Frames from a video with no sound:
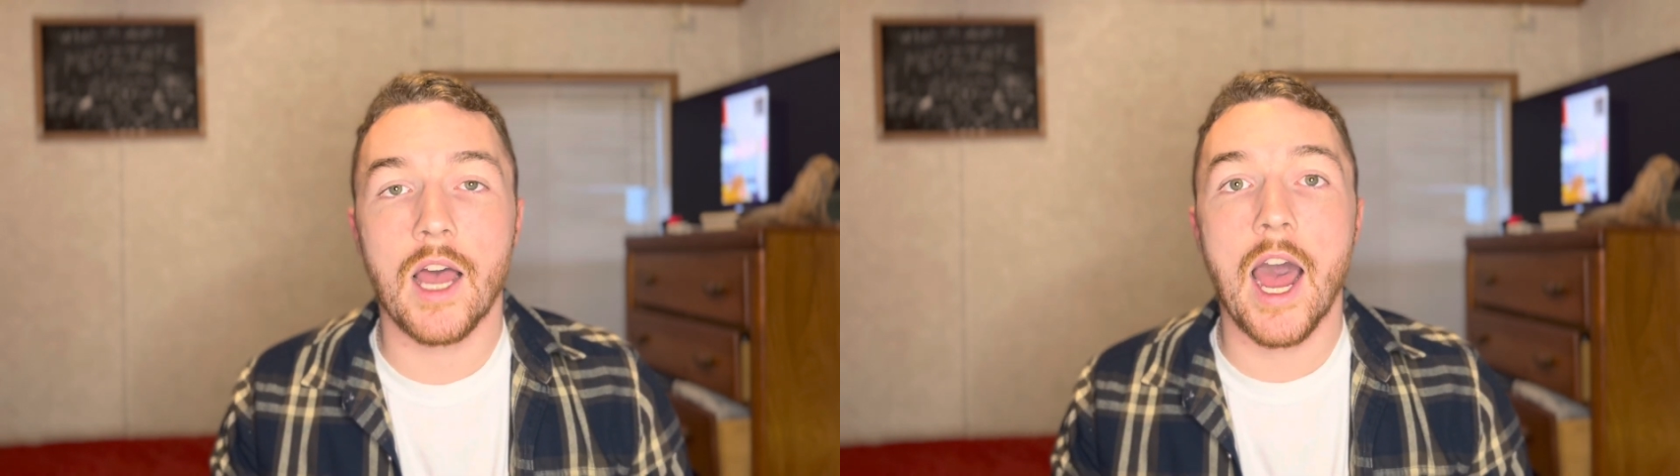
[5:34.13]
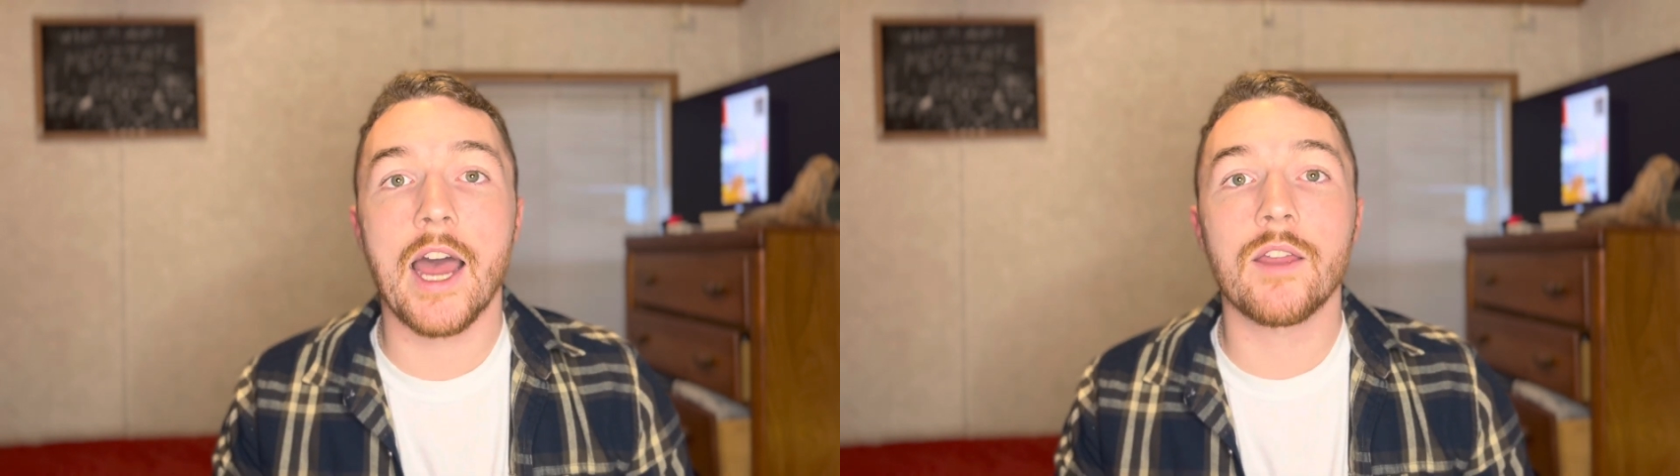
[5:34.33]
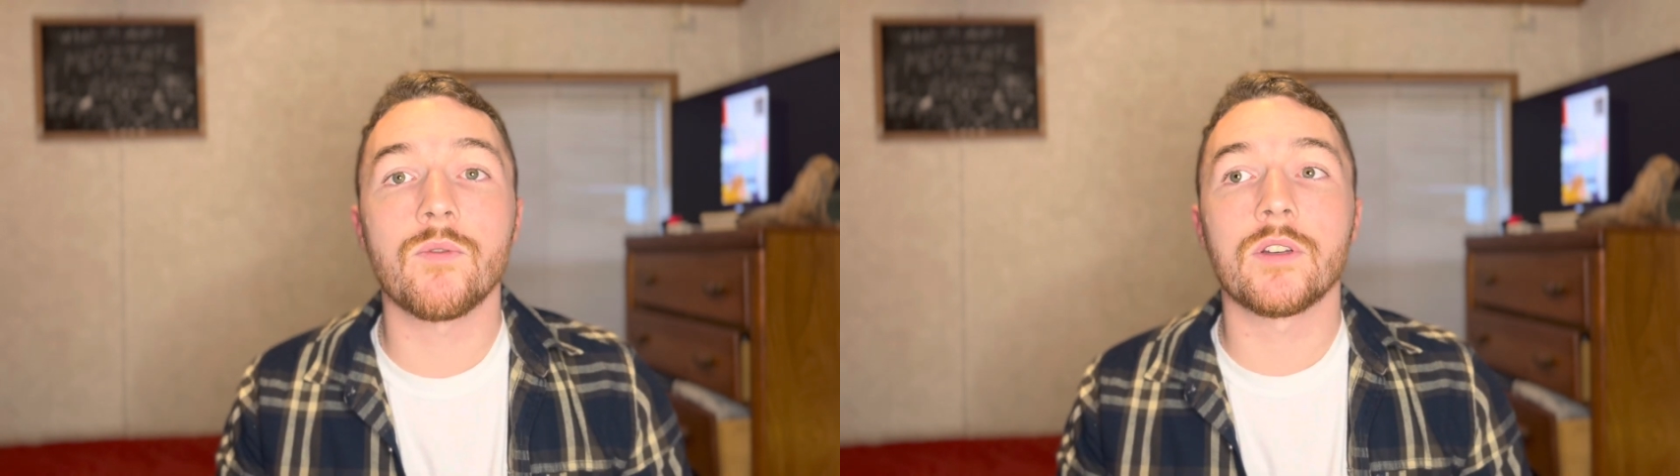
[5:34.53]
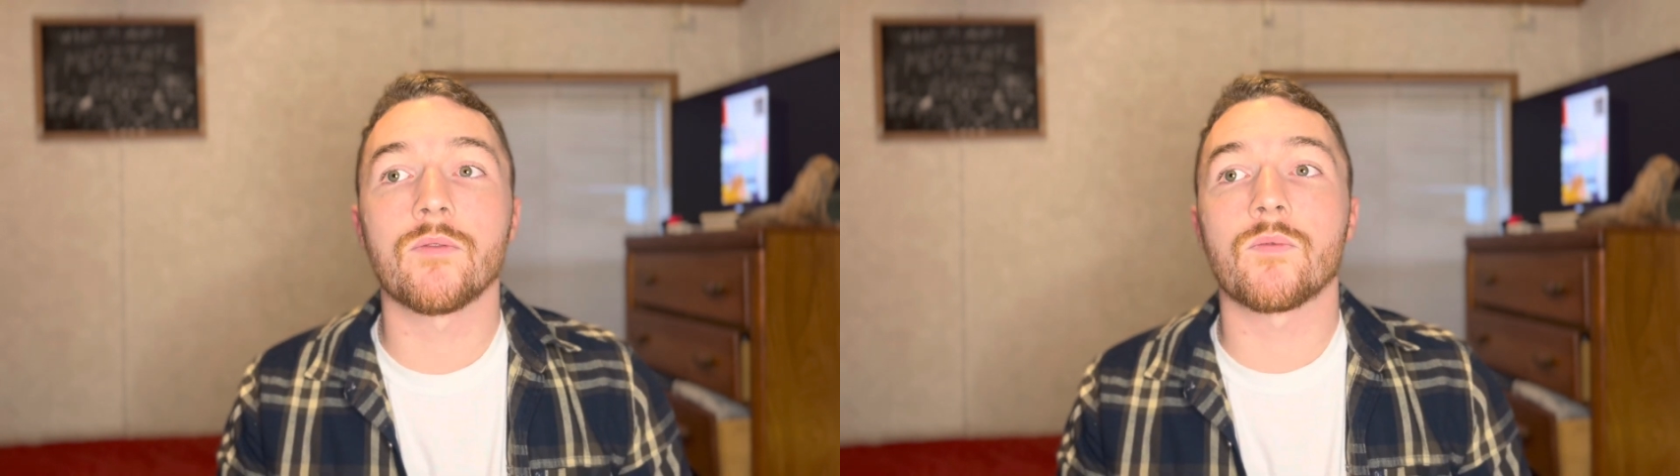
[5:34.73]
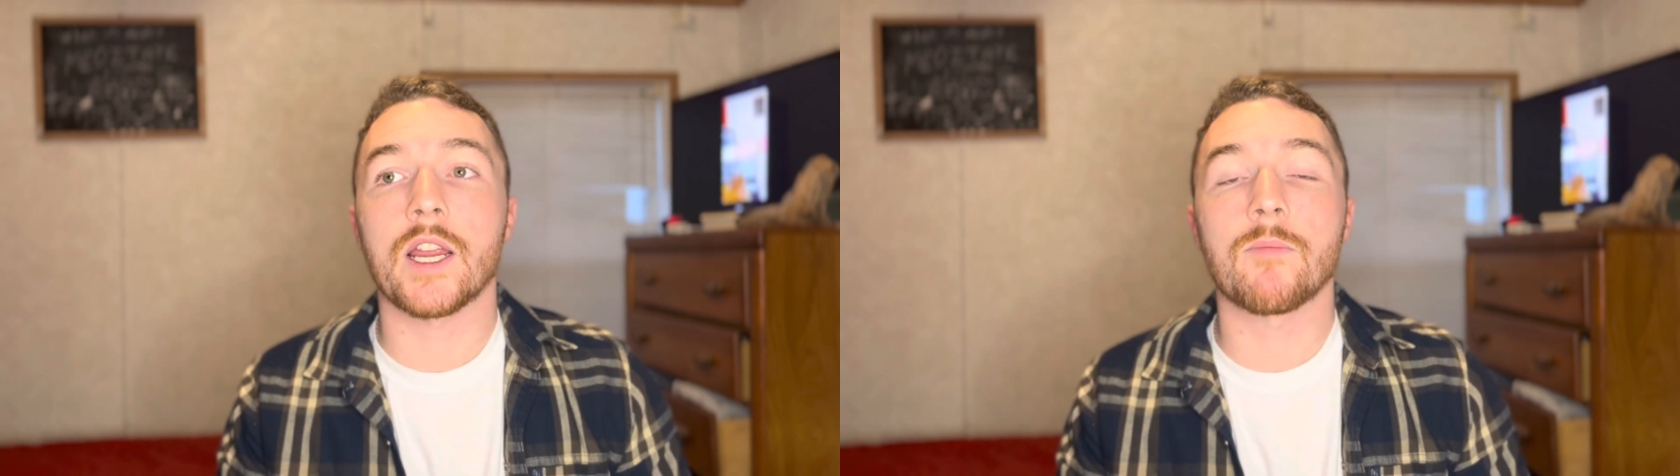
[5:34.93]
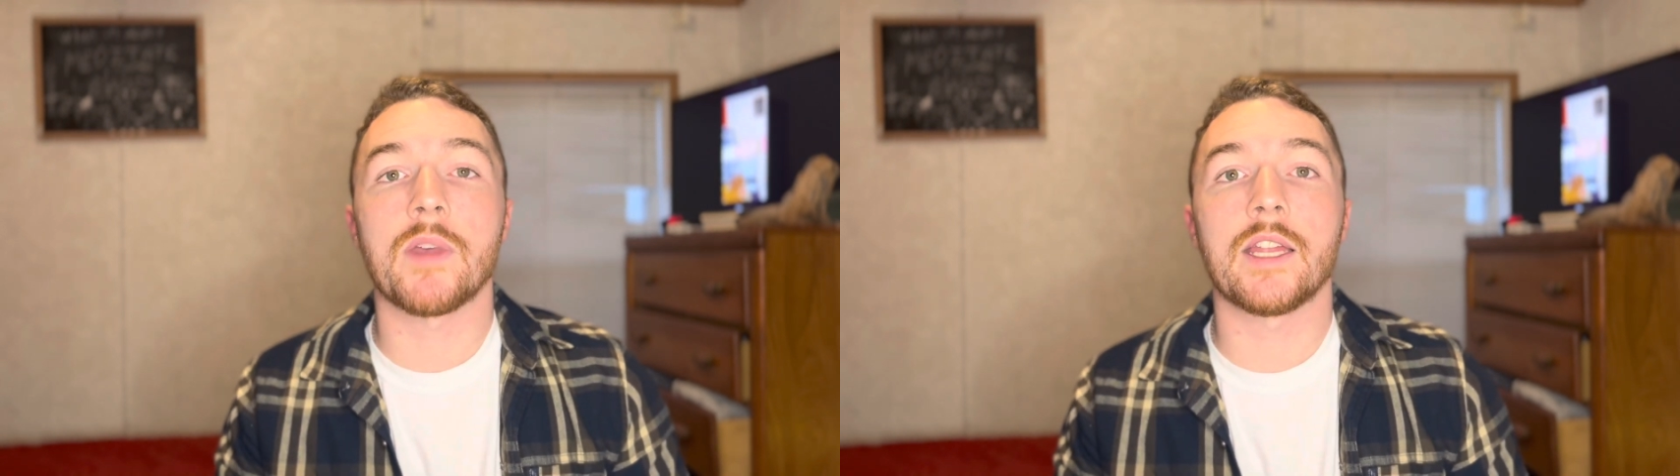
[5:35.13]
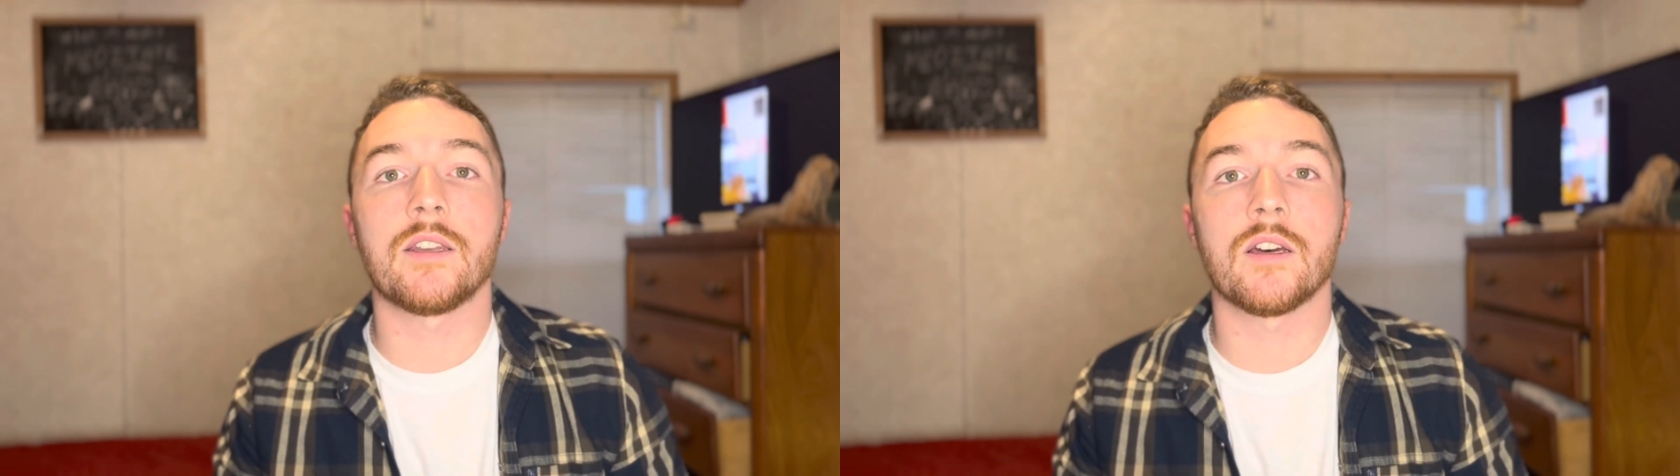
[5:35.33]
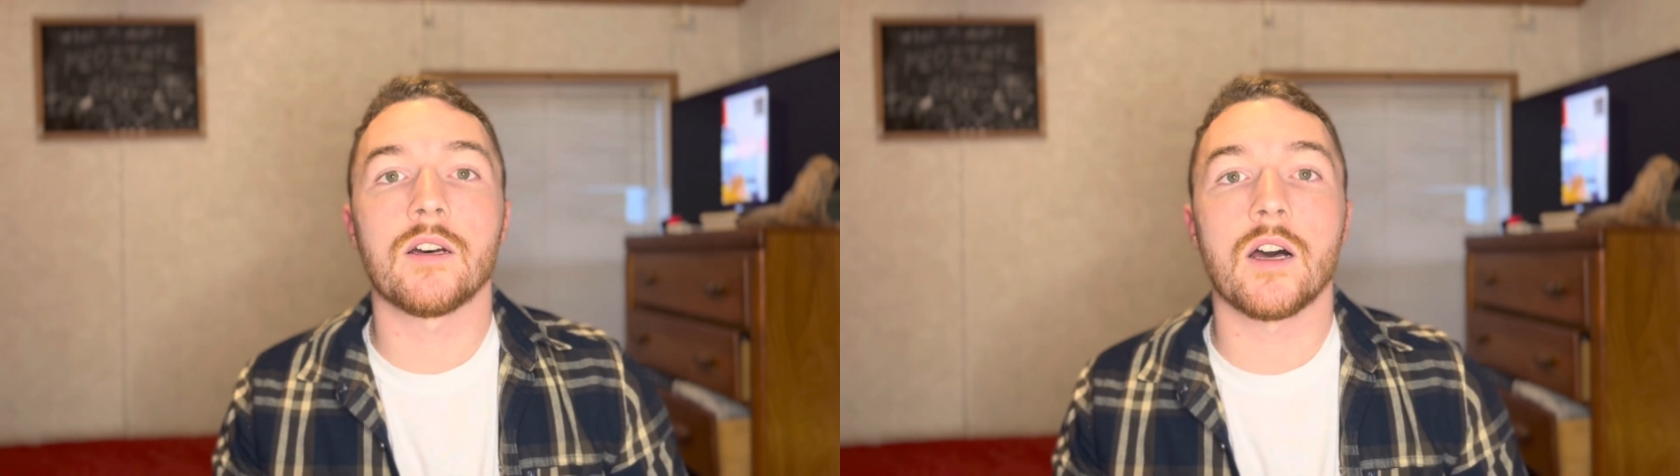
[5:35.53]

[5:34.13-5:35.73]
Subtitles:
I would recommend